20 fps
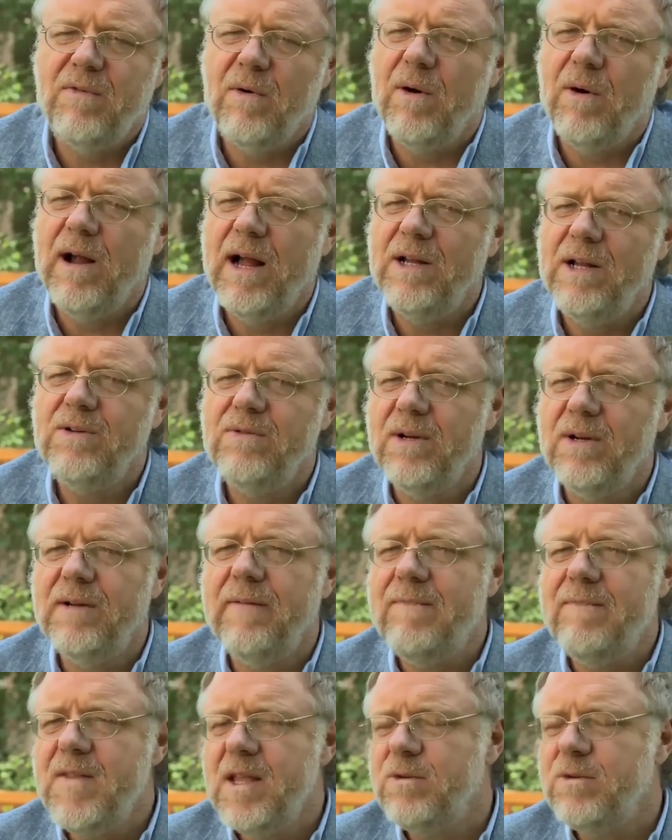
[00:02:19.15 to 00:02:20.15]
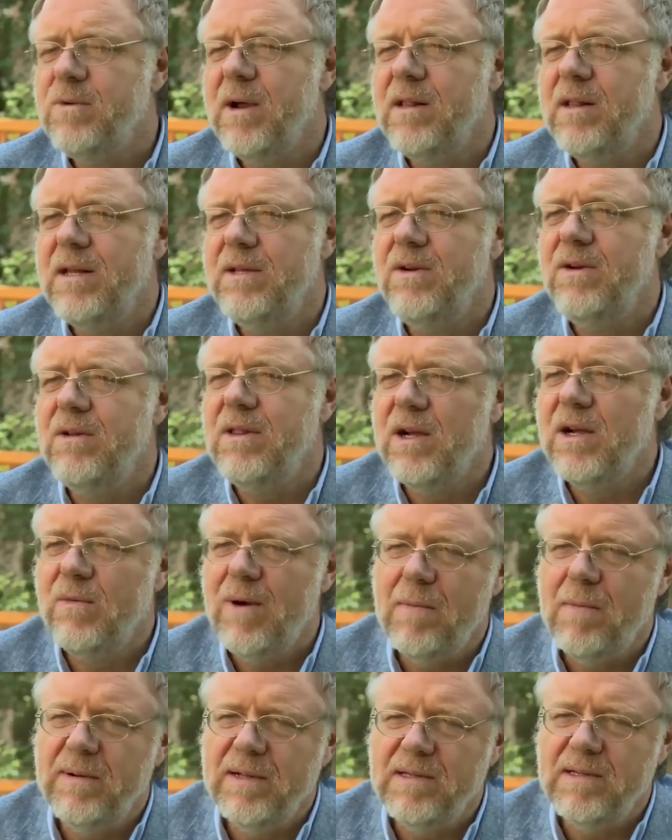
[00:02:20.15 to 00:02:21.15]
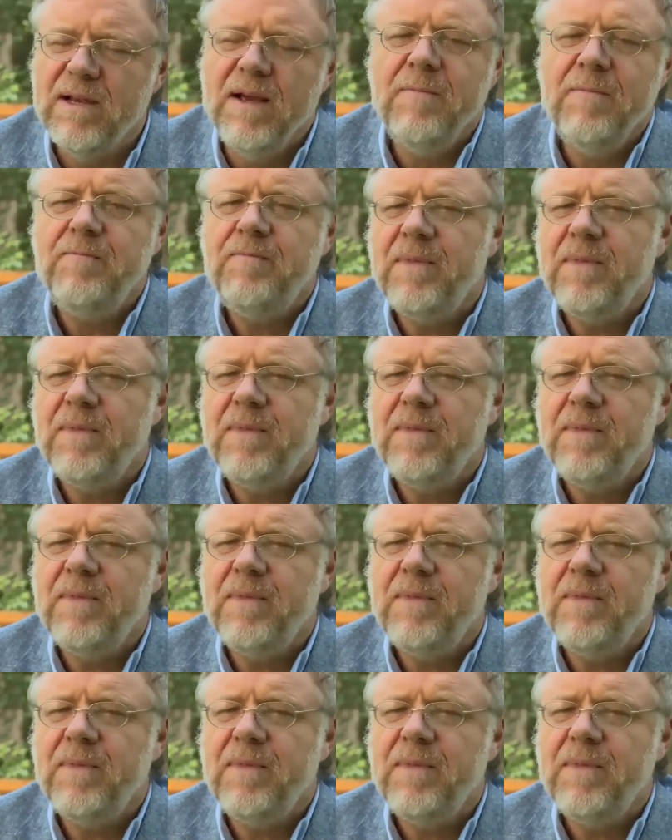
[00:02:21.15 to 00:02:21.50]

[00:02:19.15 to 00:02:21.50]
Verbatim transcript: 400 Israeli nuclear weapons.